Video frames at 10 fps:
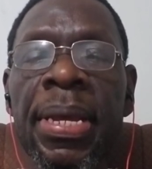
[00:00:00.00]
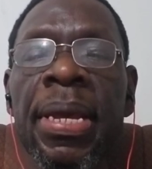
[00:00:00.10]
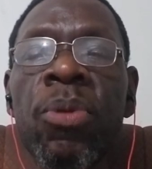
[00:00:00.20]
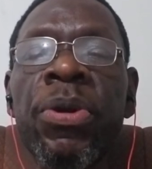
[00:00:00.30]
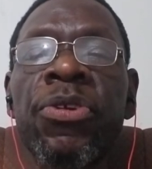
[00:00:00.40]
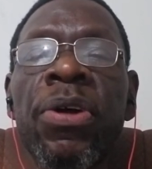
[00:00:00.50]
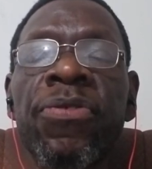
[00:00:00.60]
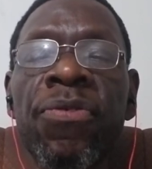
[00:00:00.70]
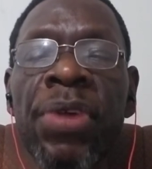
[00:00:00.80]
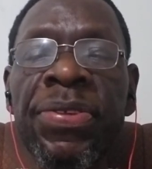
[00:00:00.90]
which also
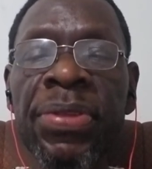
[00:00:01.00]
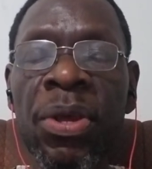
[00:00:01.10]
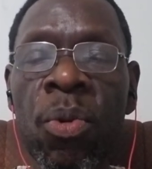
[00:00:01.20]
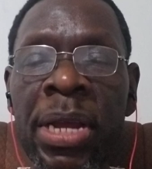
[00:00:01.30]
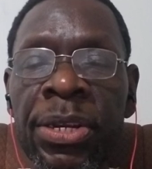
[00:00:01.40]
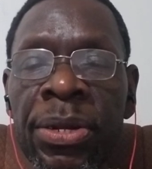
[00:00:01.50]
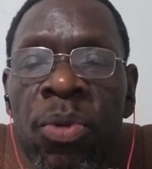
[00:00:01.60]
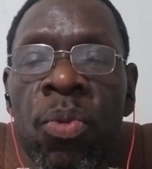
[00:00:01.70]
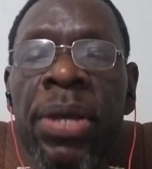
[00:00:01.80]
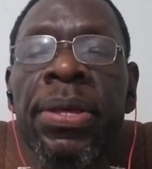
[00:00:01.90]
raises the question
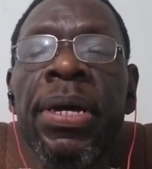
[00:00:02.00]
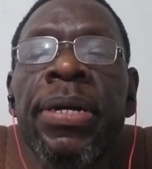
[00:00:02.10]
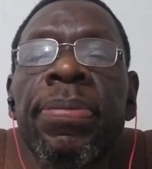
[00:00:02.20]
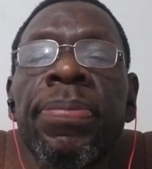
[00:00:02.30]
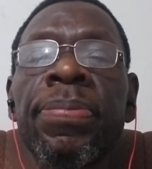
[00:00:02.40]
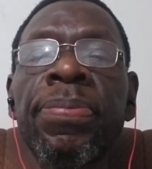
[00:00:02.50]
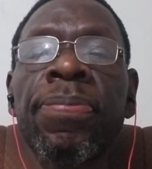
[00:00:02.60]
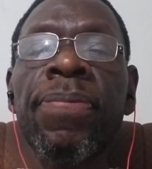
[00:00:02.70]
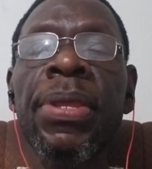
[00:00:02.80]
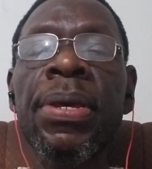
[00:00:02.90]
whether
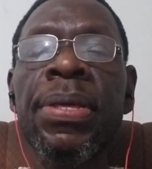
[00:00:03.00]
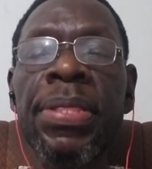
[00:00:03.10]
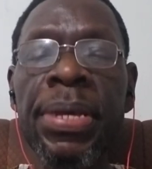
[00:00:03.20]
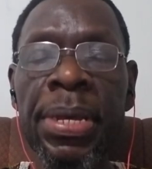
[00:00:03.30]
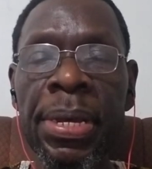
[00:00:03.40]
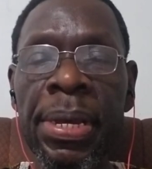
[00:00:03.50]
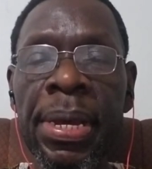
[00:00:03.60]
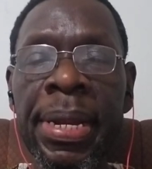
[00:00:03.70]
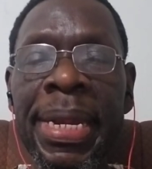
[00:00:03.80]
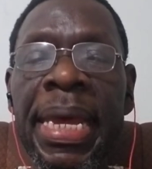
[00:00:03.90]
the
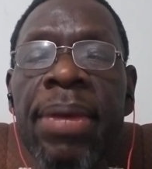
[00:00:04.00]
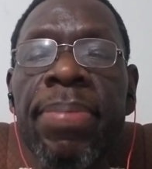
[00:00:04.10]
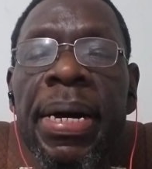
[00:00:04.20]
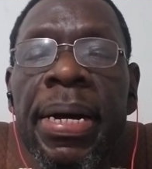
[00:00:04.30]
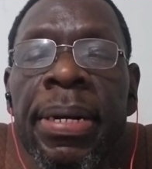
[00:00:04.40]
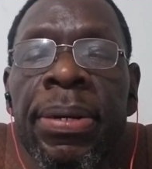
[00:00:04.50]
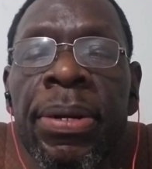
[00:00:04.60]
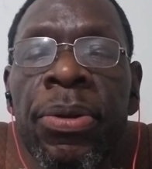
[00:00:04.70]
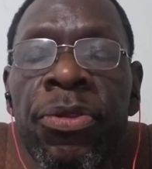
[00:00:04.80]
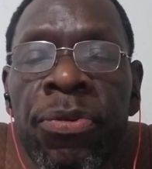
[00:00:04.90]
labor
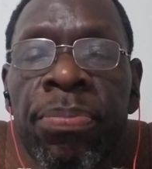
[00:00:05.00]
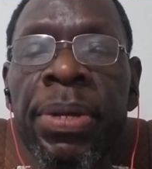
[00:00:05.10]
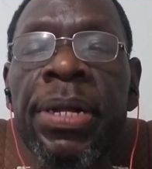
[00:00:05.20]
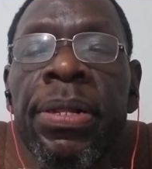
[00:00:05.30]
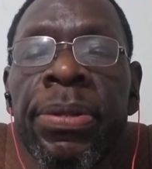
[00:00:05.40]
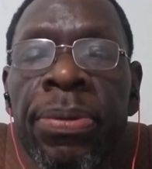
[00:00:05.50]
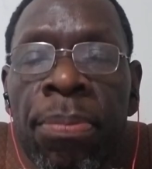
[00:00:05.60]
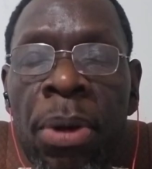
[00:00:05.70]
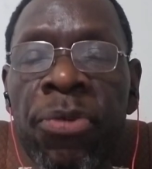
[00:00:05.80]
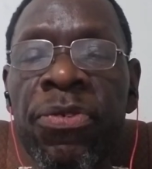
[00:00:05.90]
to build
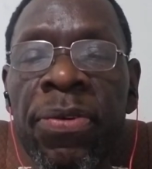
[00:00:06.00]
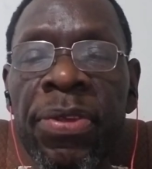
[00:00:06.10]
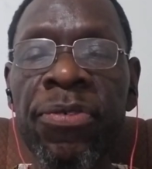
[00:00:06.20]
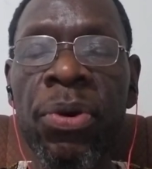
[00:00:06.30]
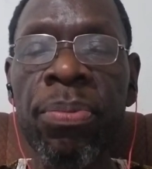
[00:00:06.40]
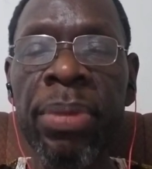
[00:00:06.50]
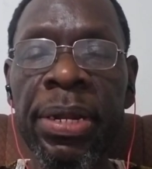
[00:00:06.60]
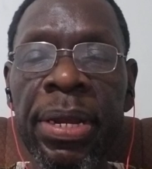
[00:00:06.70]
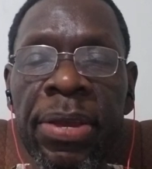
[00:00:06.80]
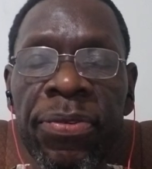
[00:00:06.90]
most of the stone
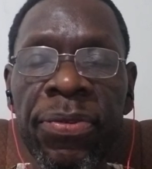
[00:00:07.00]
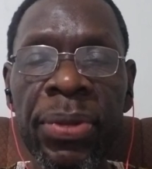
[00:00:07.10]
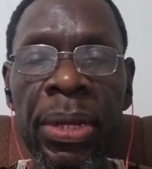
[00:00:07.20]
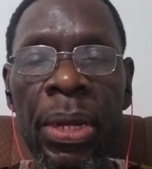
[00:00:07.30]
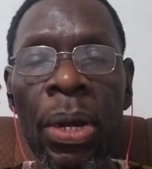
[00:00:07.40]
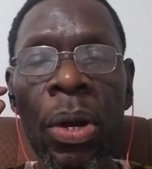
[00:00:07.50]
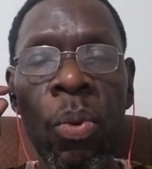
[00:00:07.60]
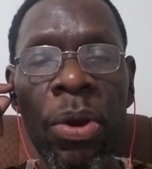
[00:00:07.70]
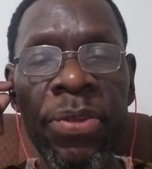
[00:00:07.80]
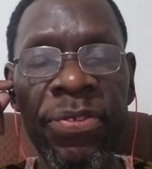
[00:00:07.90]
buildings
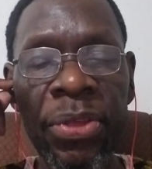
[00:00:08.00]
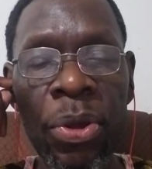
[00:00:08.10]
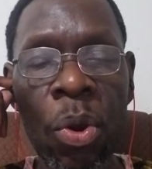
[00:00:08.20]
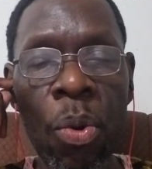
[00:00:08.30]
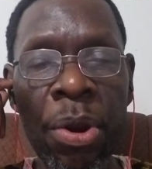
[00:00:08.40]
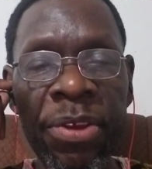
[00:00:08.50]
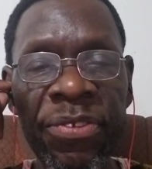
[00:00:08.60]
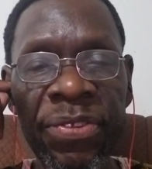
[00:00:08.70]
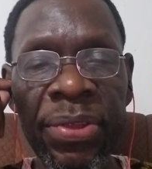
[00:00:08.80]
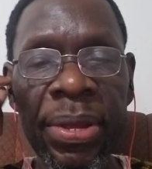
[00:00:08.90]
was
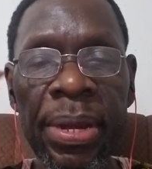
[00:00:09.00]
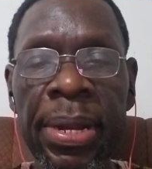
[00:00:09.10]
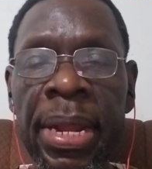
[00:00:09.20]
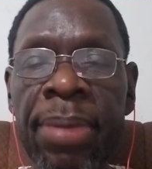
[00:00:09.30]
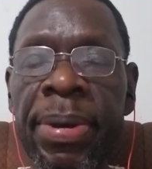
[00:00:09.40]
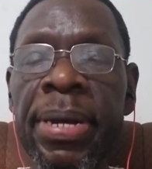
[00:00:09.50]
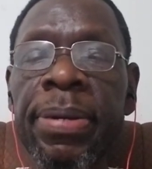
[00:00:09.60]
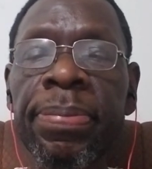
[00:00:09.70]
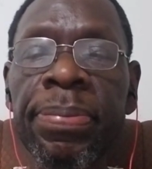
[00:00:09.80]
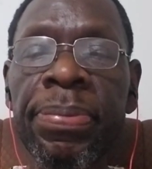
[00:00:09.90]
coerced labor,
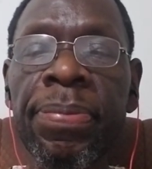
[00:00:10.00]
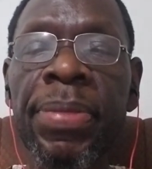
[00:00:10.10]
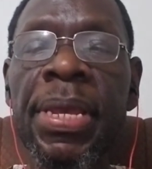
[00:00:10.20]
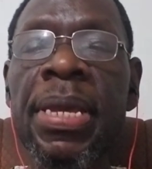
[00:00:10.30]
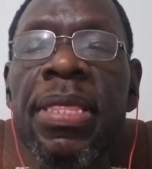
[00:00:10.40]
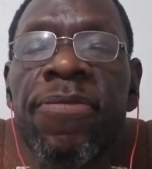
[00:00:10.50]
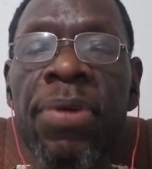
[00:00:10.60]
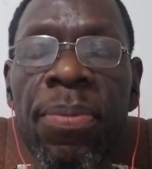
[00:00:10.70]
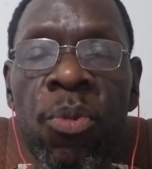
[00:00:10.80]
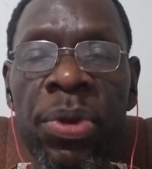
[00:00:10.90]
either
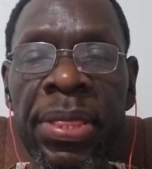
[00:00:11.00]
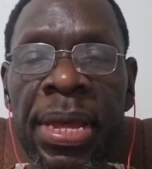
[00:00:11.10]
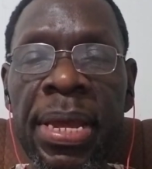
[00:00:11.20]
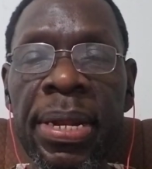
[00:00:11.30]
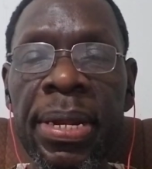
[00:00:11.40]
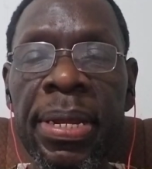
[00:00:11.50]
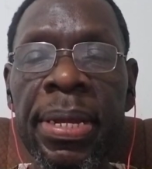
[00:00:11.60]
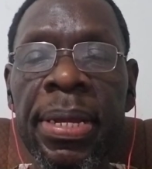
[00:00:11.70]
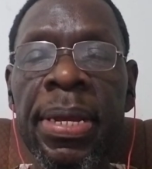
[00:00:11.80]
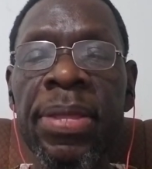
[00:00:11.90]
from within
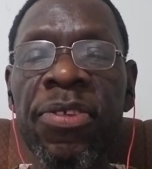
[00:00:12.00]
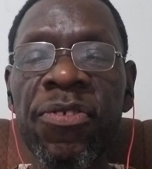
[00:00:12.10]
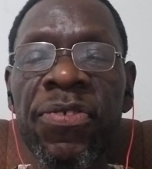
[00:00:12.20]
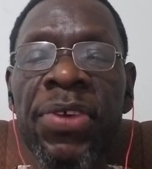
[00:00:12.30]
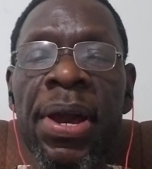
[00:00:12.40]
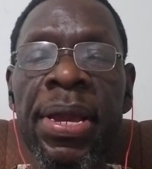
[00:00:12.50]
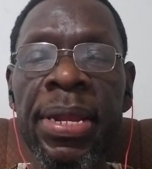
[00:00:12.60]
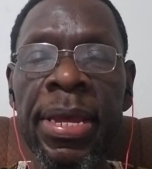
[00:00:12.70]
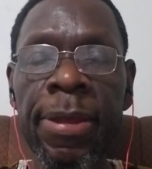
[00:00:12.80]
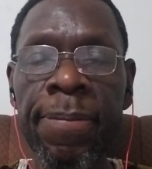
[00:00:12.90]
the
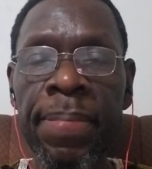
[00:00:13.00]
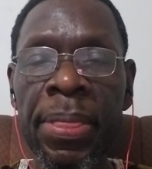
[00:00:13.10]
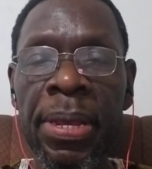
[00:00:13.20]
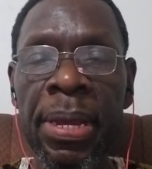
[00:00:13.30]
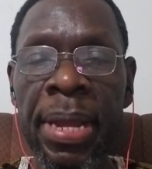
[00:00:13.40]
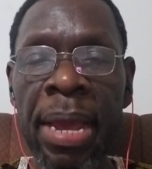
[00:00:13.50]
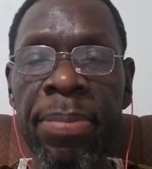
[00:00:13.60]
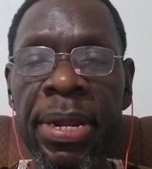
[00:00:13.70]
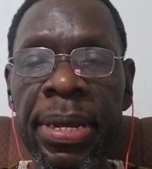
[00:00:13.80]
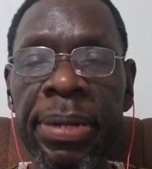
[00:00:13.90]
society
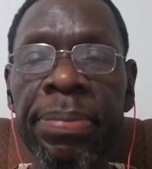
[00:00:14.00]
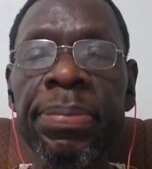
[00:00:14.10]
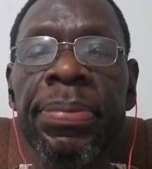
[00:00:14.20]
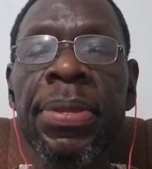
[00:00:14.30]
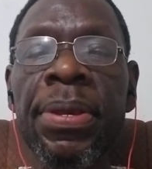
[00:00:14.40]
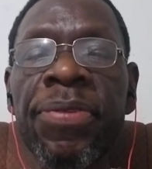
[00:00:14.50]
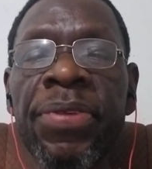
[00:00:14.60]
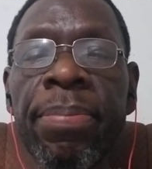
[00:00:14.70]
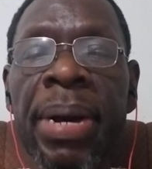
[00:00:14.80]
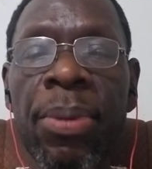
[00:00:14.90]
inhabiting
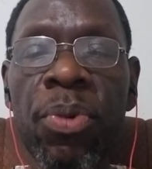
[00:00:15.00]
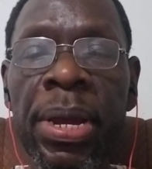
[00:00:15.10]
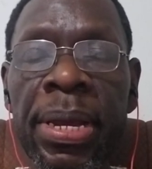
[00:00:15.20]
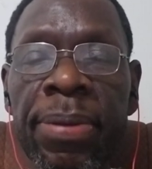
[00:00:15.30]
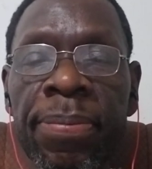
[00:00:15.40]
Zimbabwe